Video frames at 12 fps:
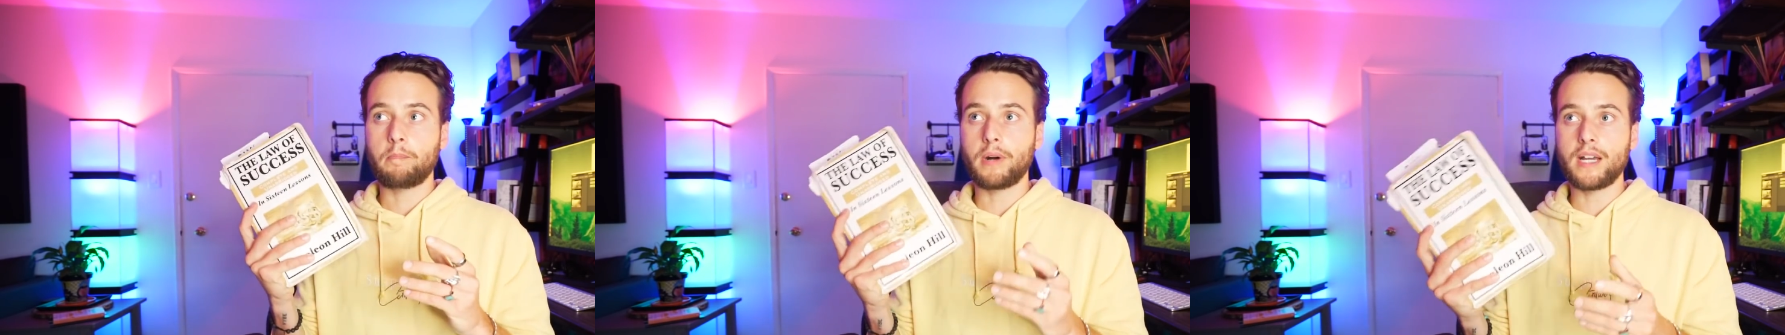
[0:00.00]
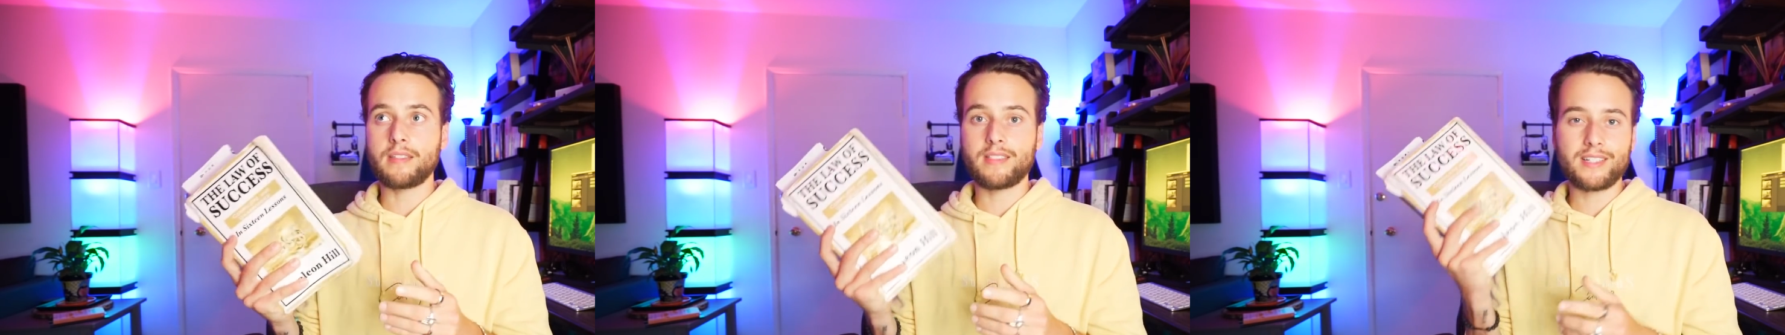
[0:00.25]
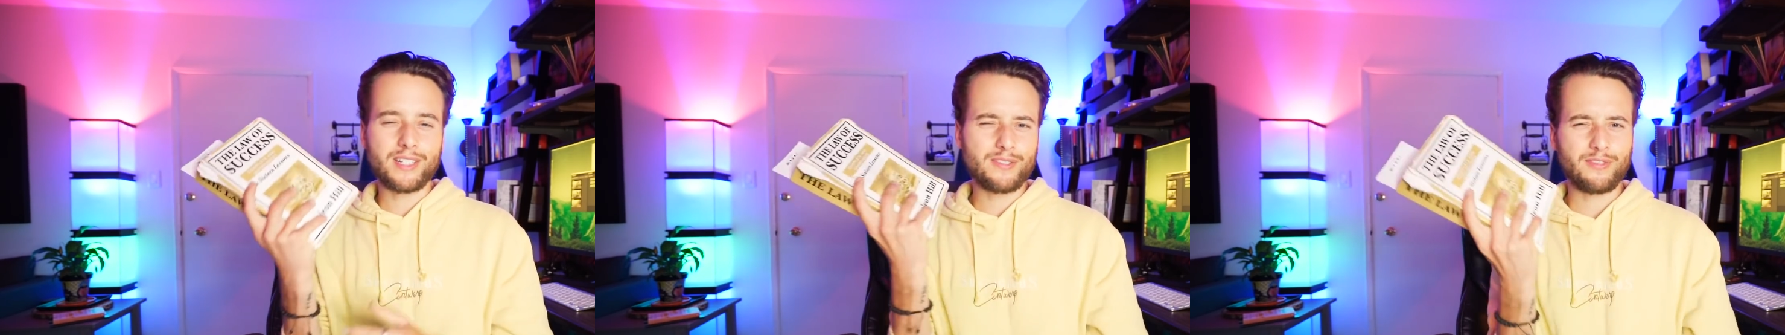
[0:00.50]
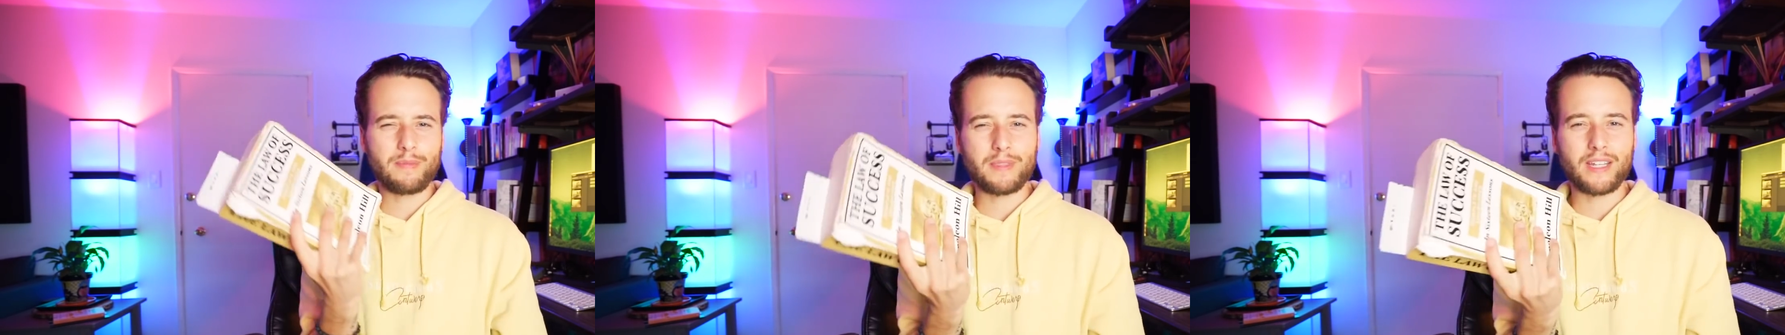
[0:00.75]
But this is
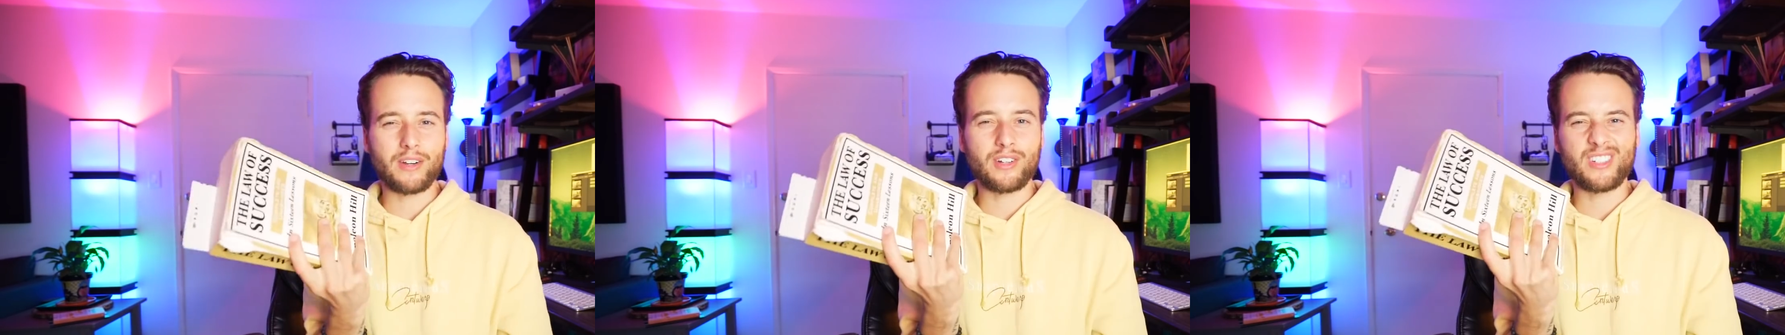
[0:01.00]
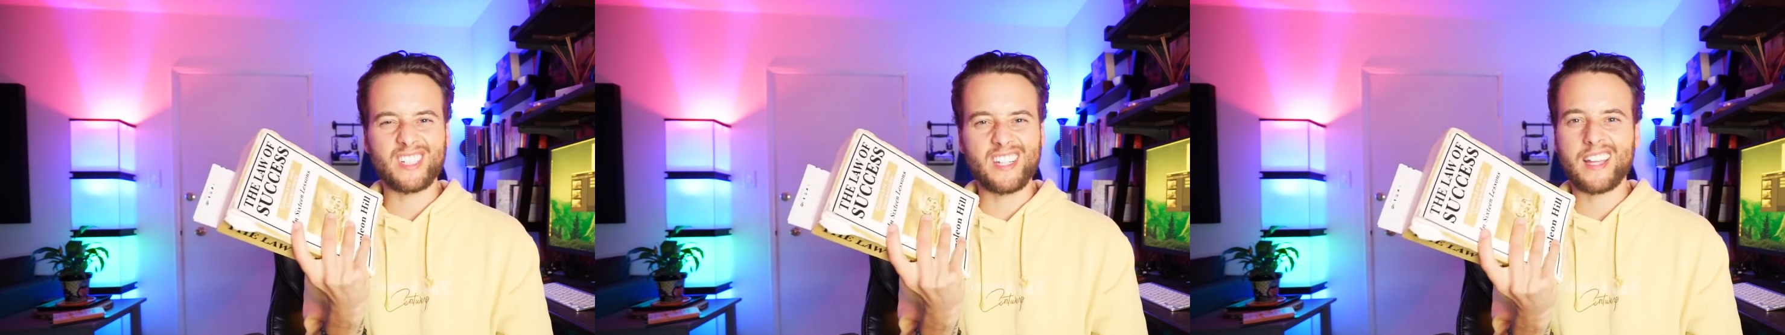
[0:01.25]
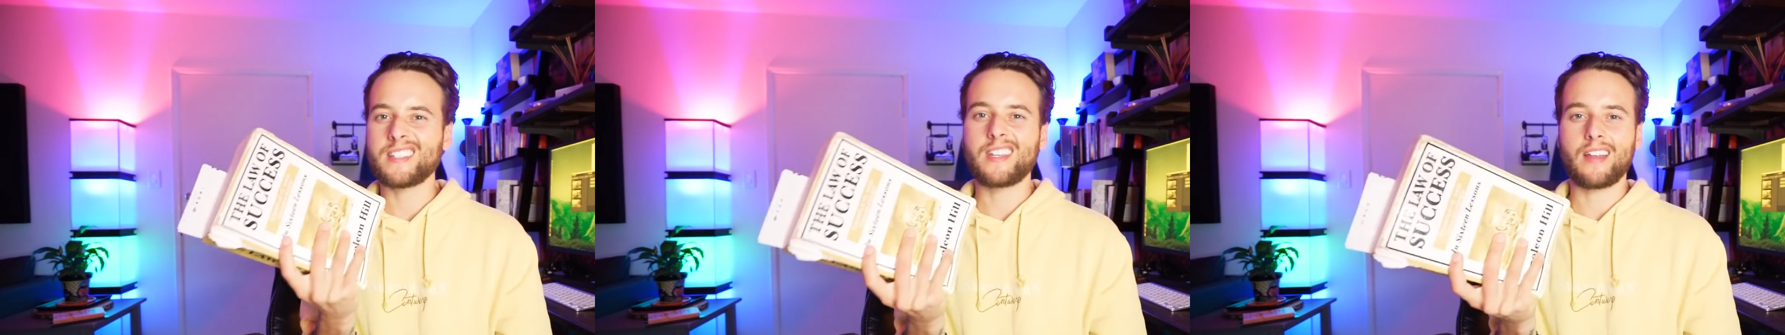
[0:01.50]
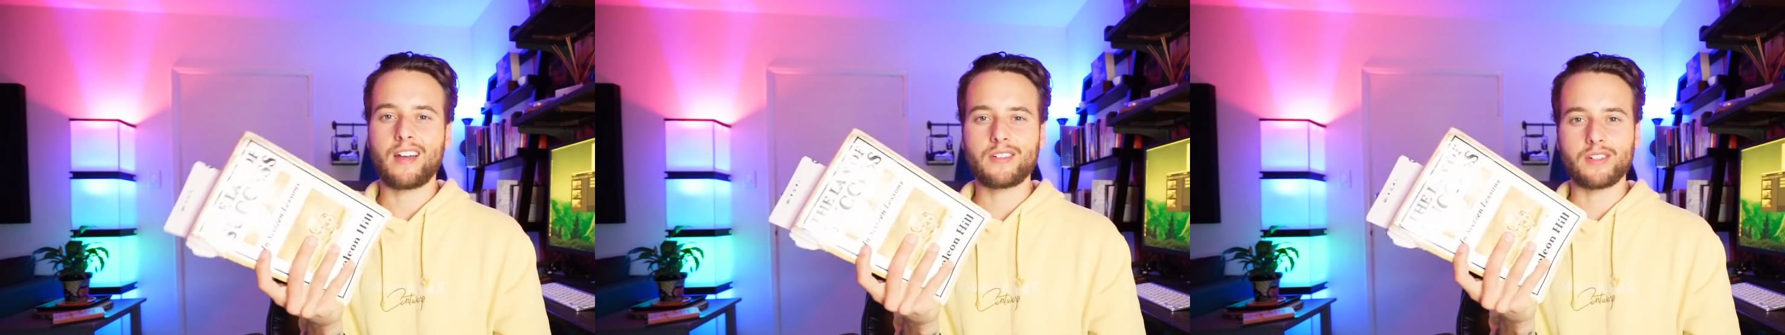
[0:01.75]
from the early
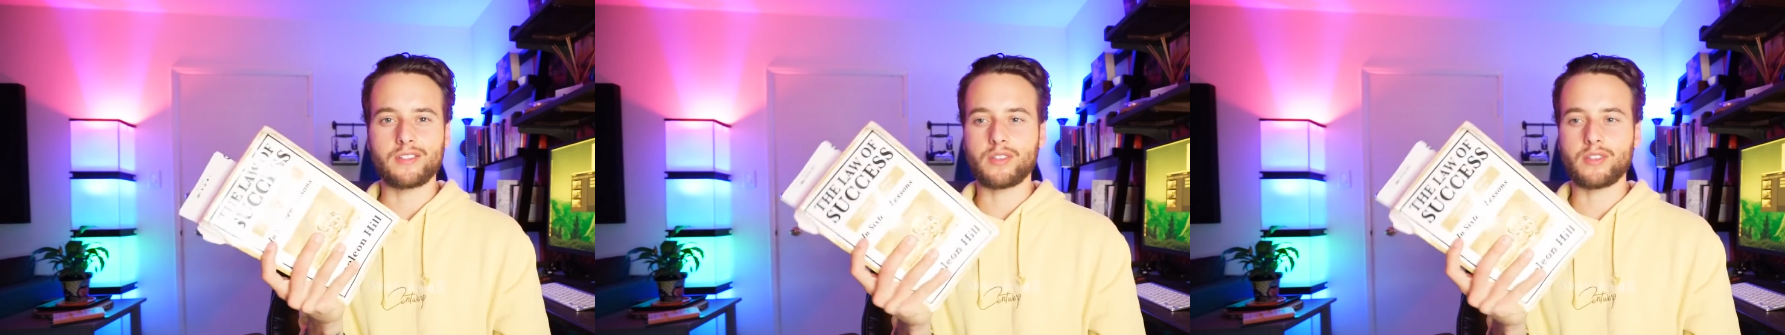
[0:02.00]
1900s,